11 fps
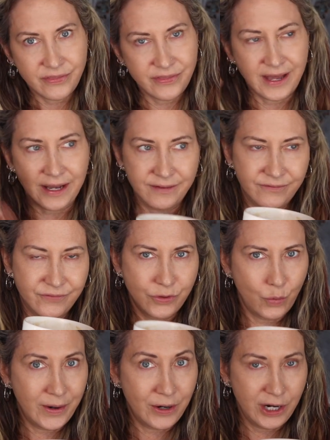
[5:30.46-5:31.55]
that, for
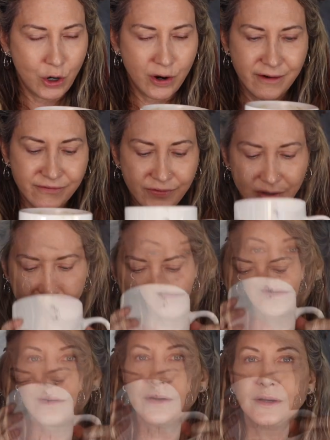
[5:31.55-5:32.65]
the wearing off.
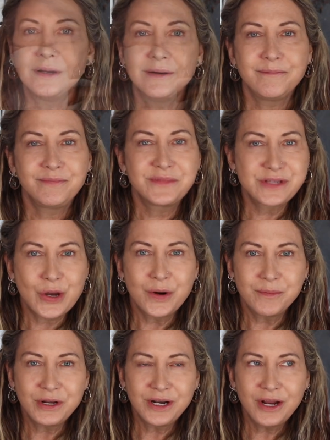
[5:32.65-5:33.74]
So
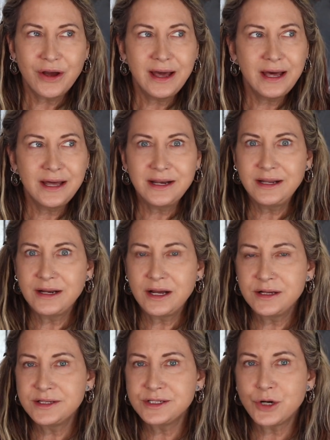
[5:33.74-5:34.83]
I'm going to go ahead
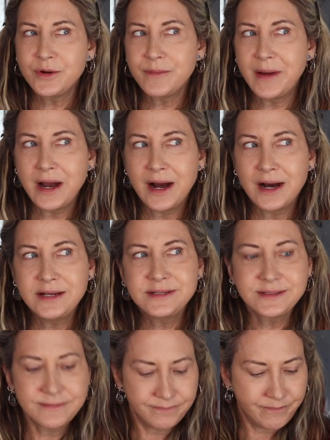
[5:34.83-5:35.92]
and start with my
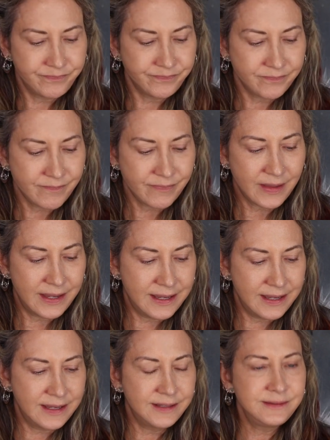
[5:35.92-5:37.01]
eyes.
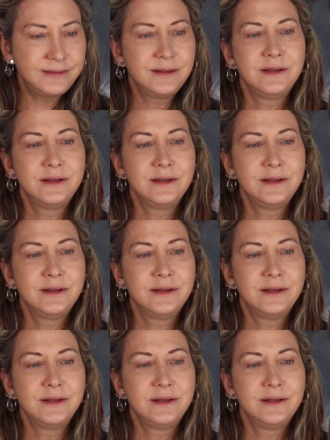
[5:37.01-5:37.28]
And